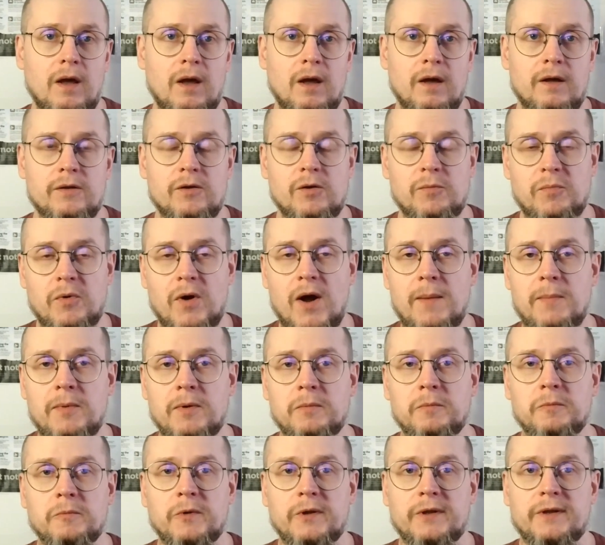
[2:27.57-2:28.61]
The
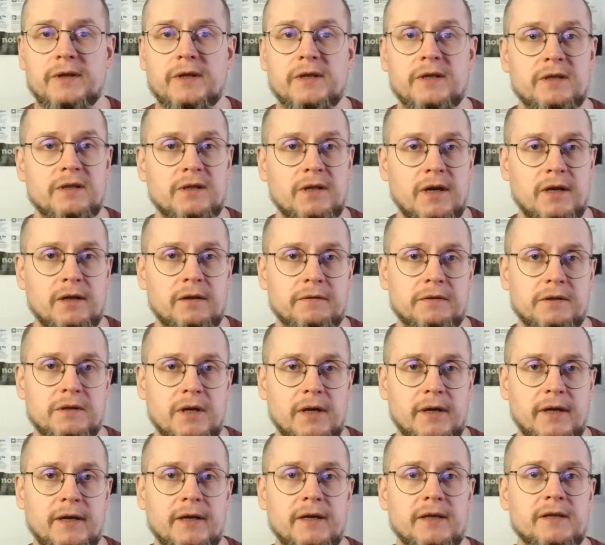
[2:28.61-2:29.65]
problem with this kind of
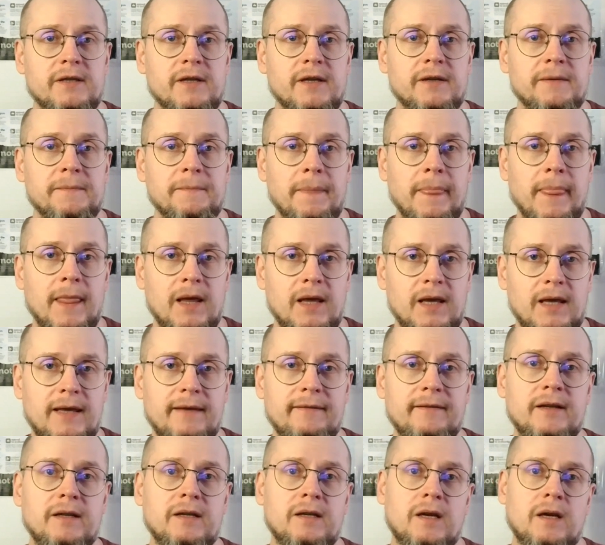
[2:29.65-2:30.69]
study is that
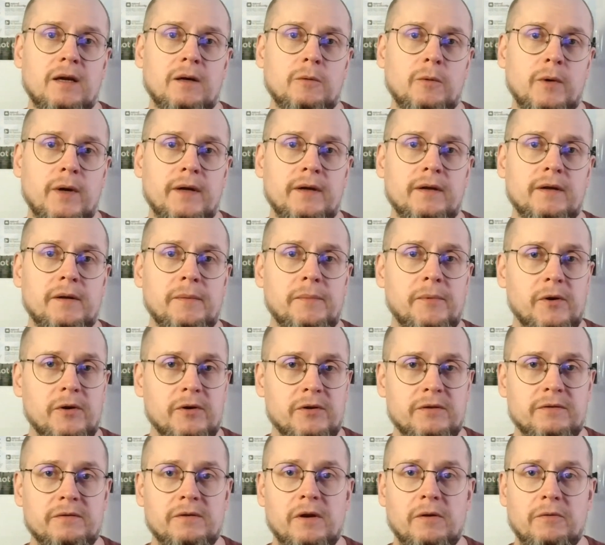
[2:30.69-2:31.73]
even when the
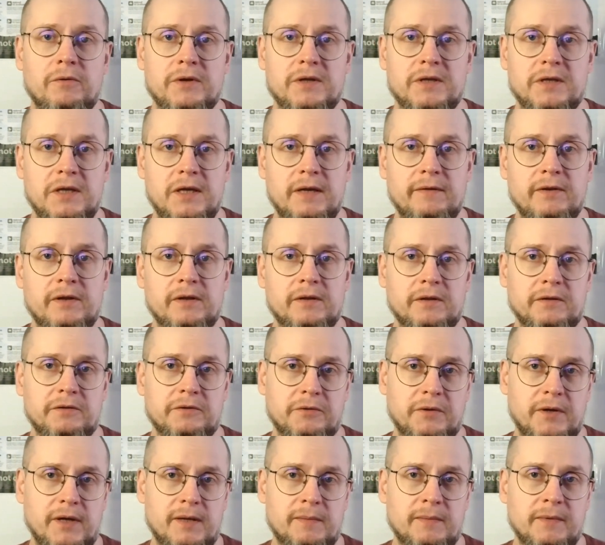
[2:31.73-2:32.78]
person receiving the
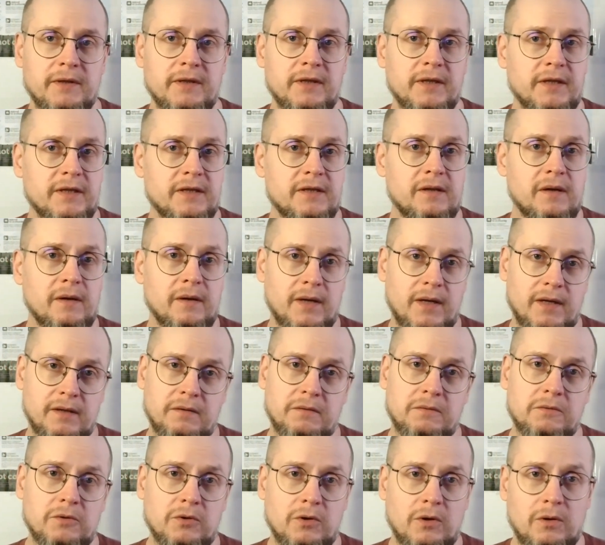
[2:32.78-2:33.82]
treatment is not
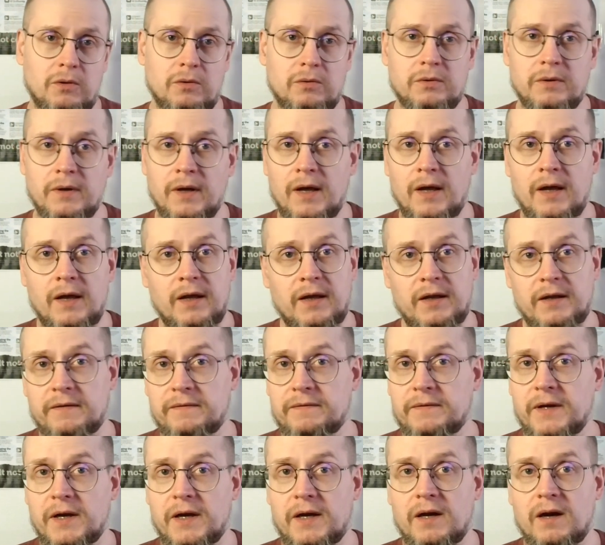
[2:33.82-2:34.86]
told if
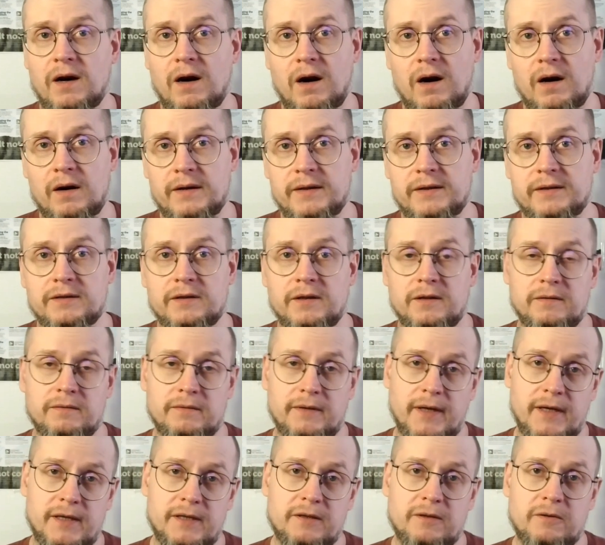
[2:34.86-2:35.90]
they are in the
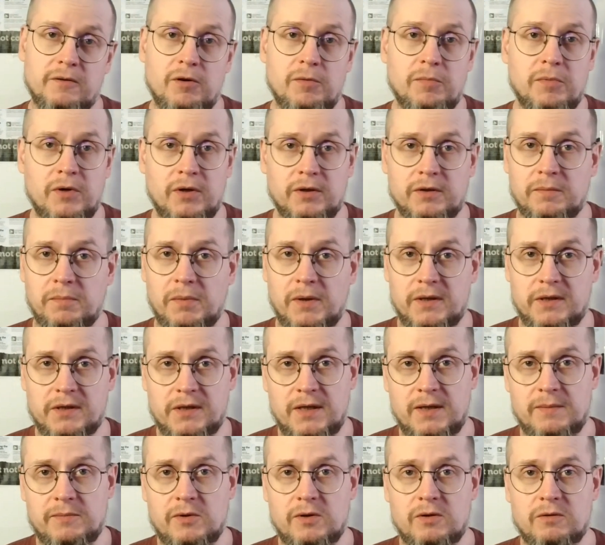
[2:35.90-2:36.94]
test group or the
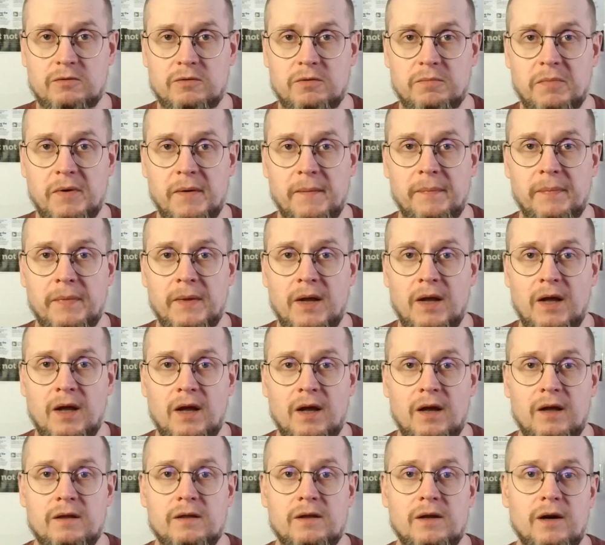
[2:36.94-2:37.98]
placebo group,
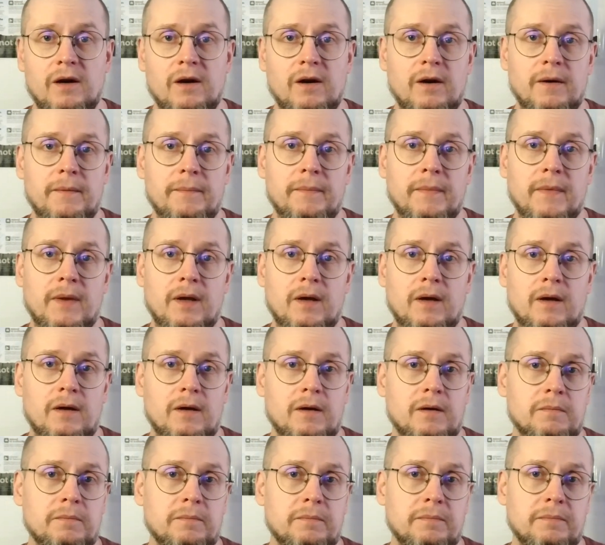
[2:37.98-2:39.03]
the
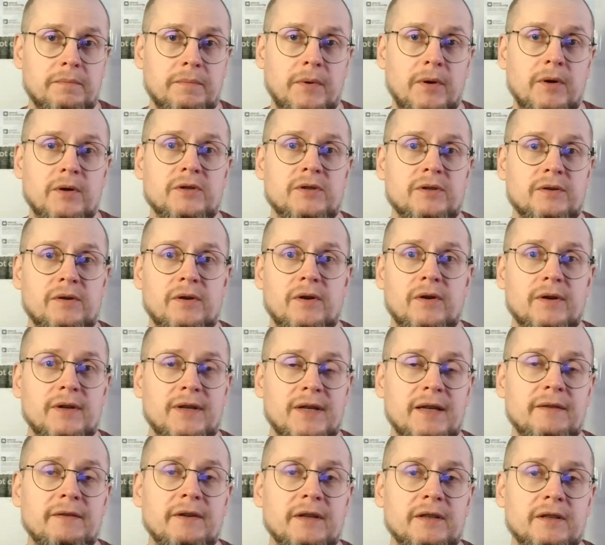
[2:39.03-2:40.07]
person
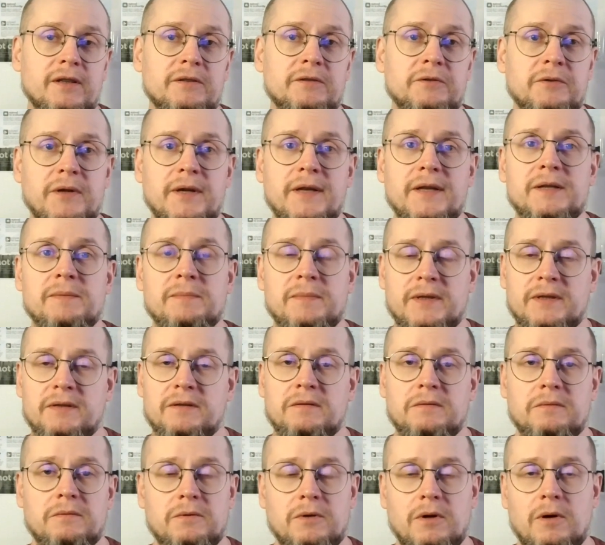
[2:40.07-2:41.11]
giving the
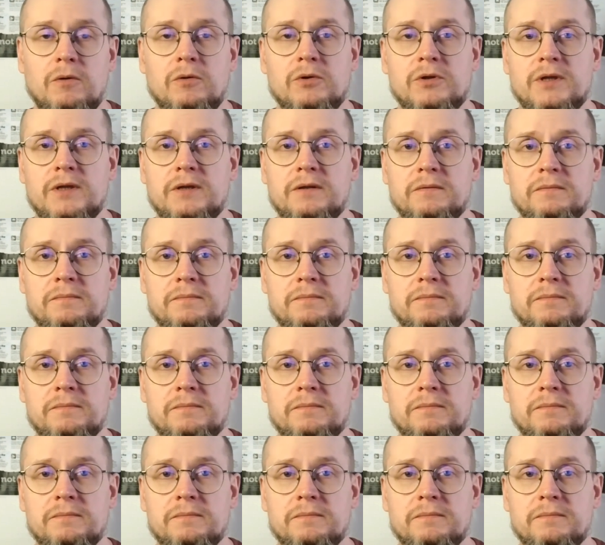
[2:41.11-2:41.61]
treatment knows it.